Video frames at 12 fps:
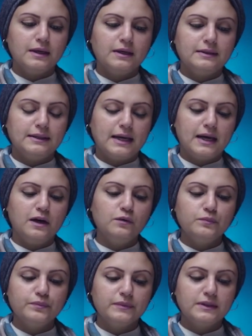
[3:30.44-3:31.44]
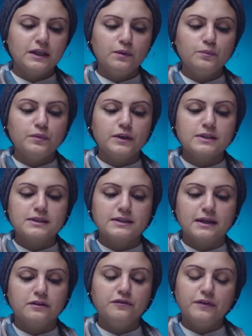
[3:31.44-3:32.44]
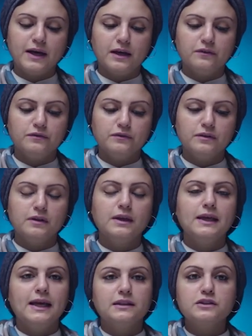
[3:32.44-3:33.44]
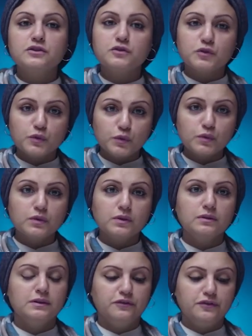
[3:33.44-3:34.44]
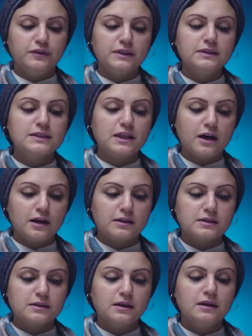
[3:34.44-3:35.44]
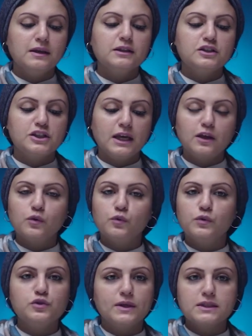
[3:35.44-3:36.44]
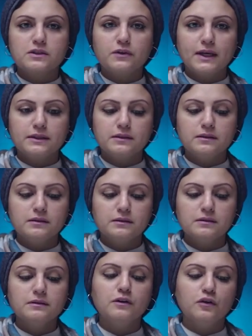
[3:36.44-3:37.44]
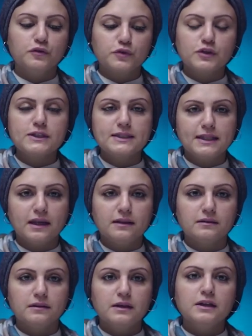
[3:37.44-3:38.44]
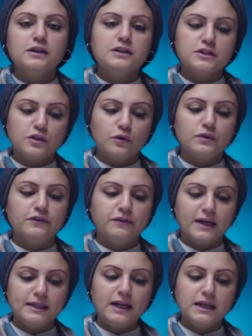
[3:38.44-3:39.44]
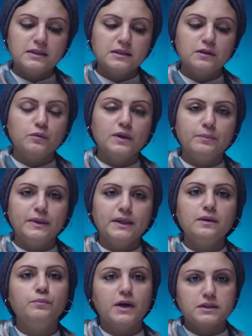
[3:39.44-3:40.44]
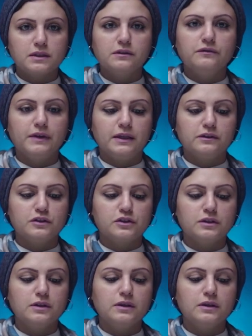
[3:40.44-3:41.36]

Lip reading: Now 10 plus negative 5. It's two different signs. Check which one is greater. Of course 10. So the final answer will be positive integer.